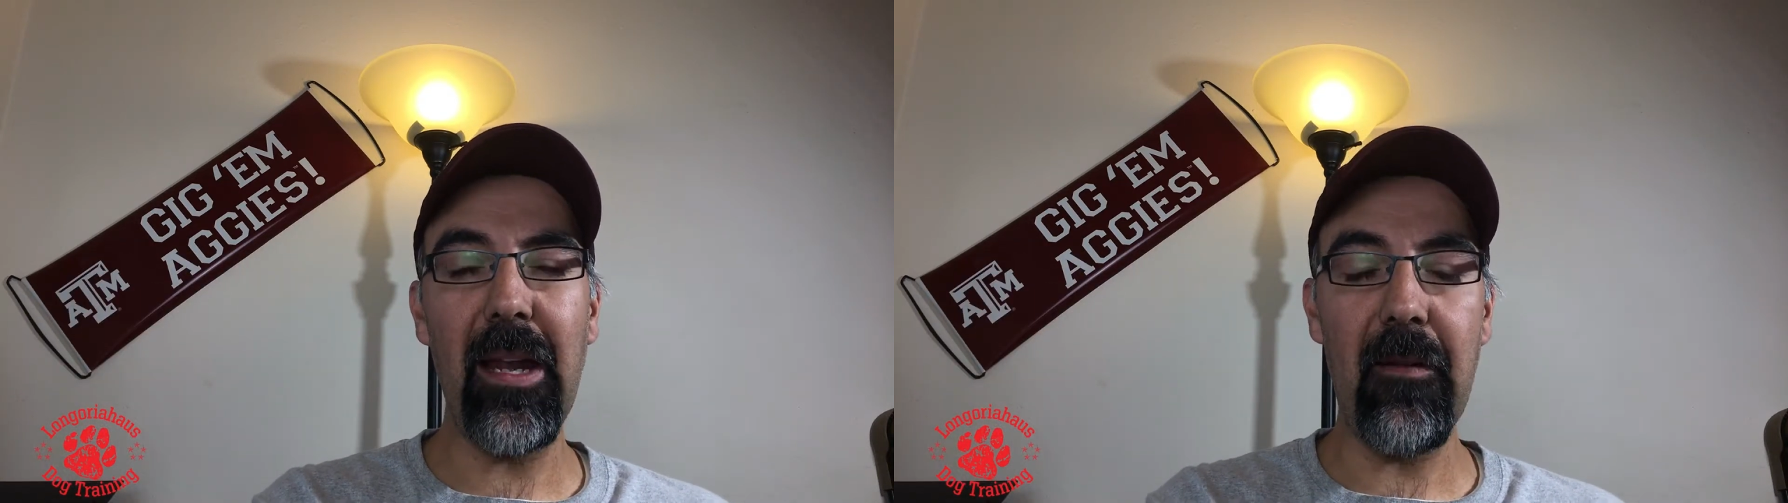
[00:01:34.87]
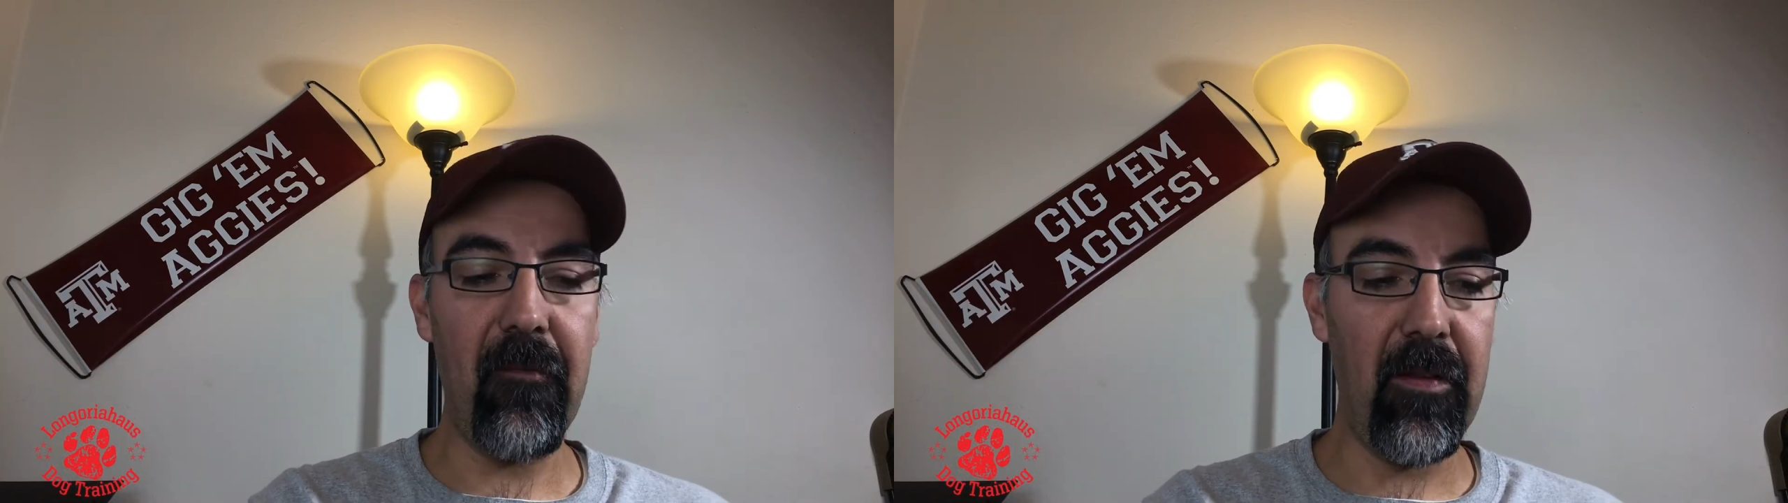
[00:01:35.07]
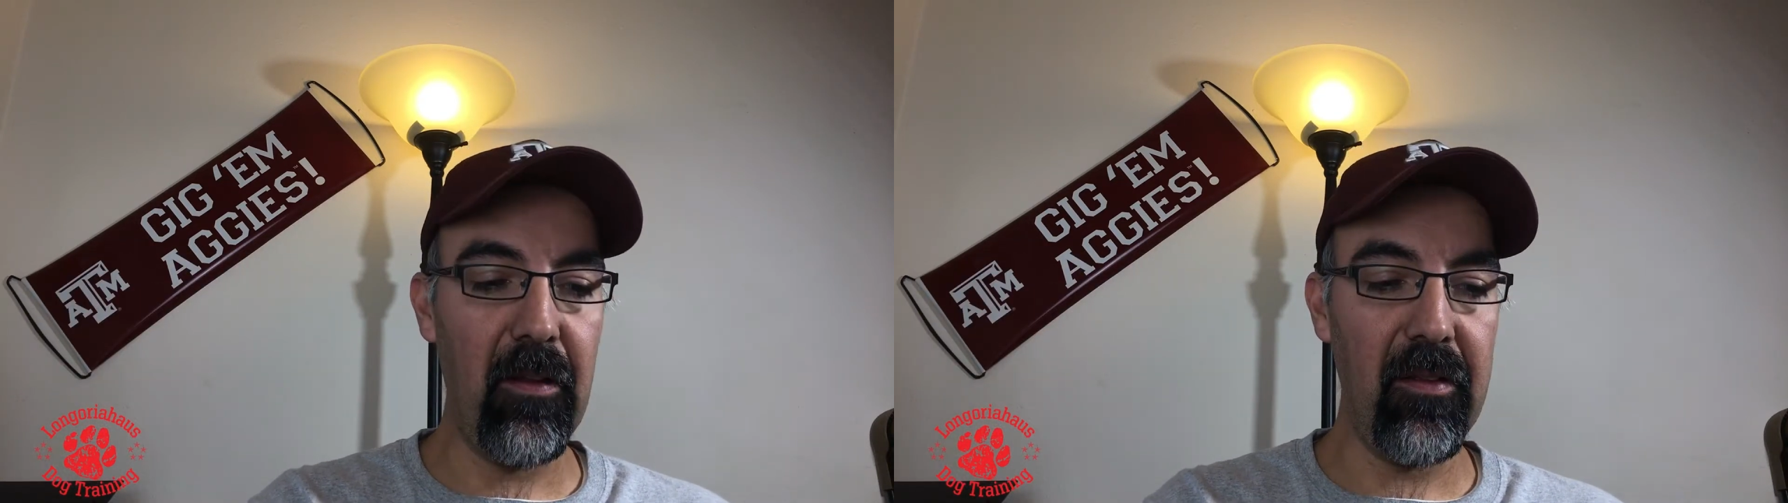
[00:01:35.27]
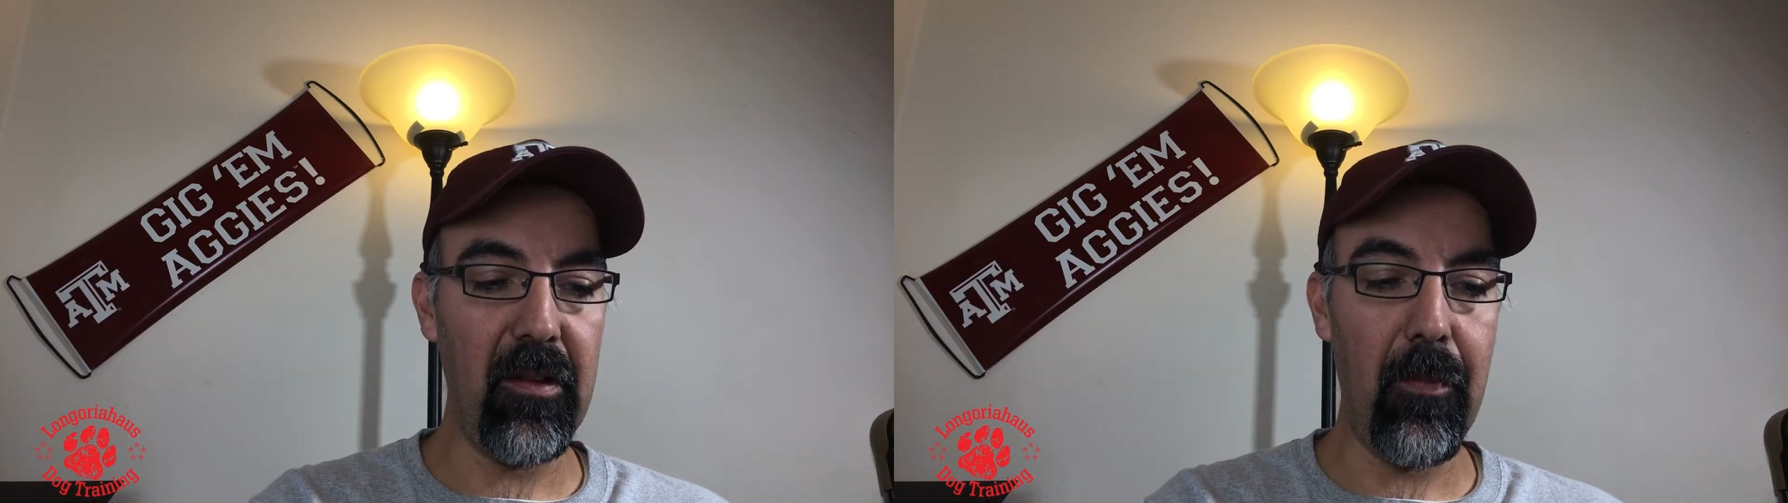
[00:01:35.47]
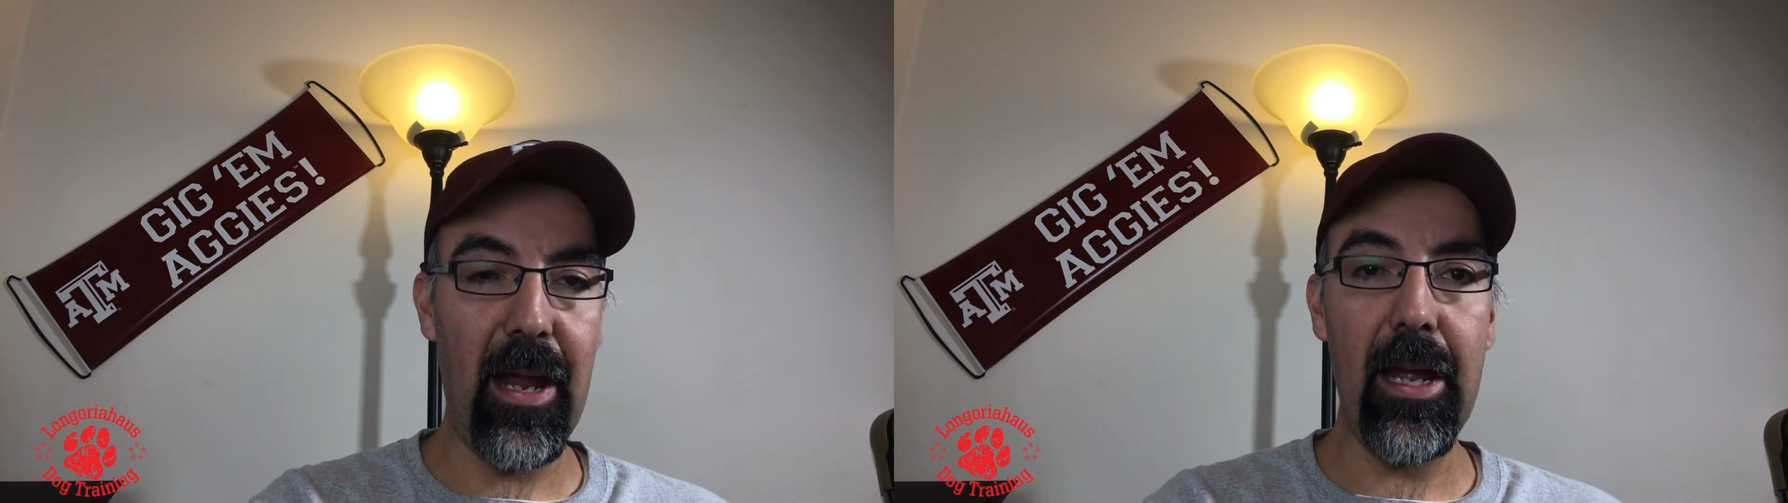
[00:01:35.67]
it feels the
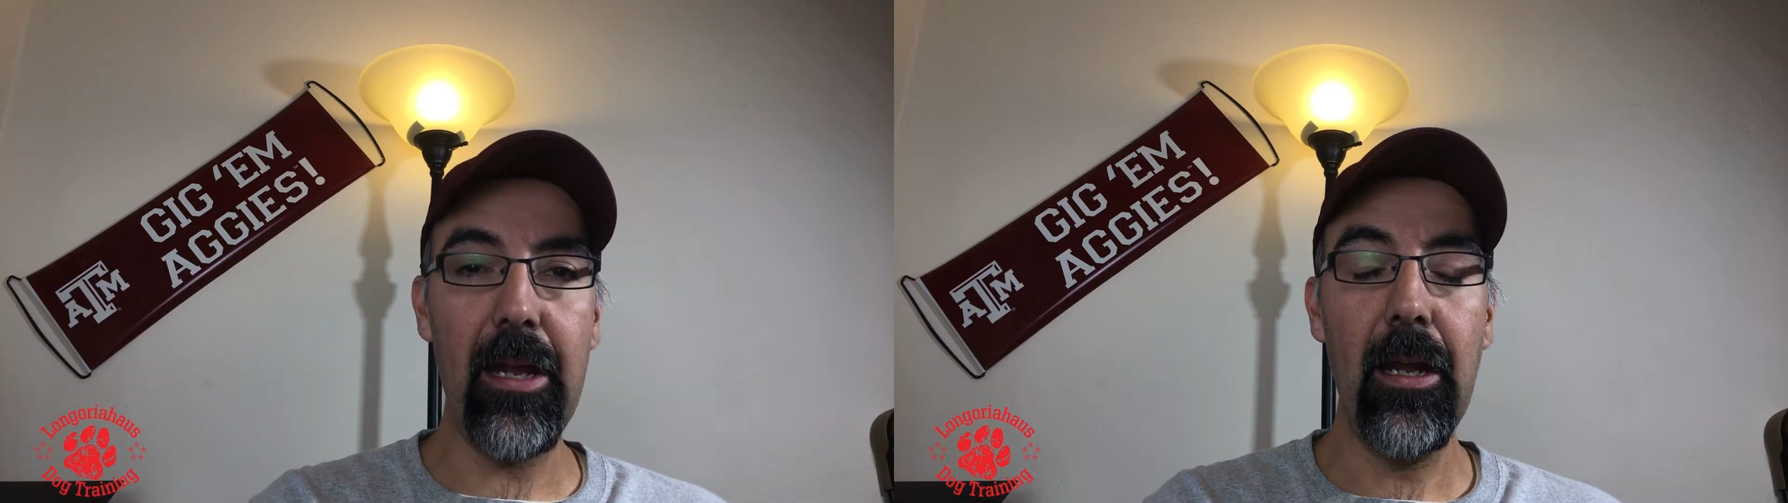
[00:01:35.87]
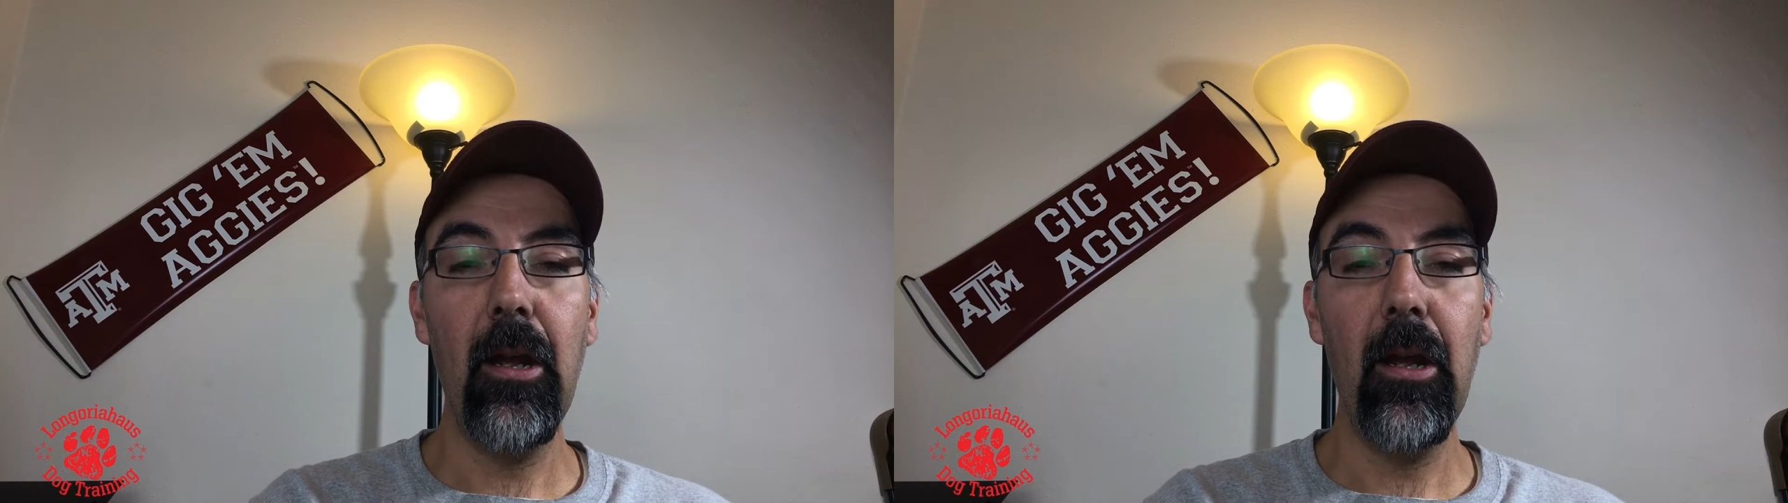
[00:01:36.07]
bed,